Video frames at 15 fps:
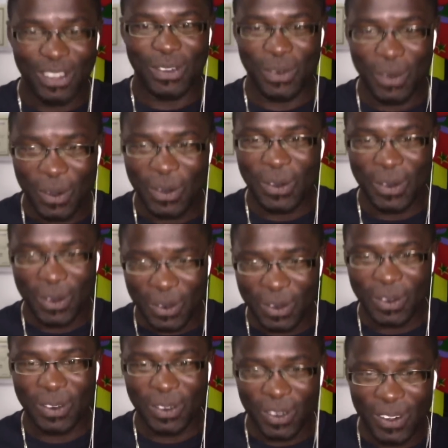
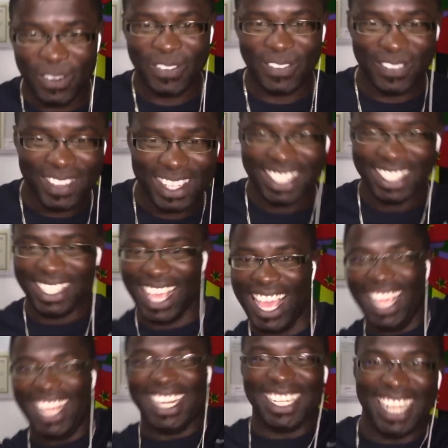Ooh.
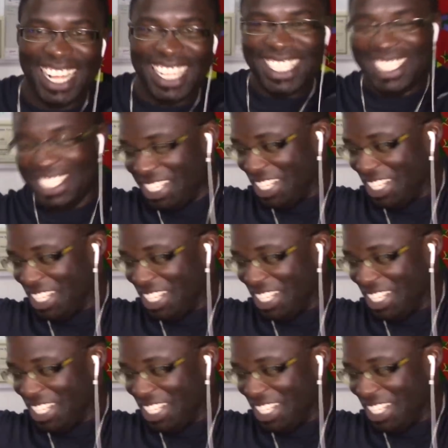Hey, the dance.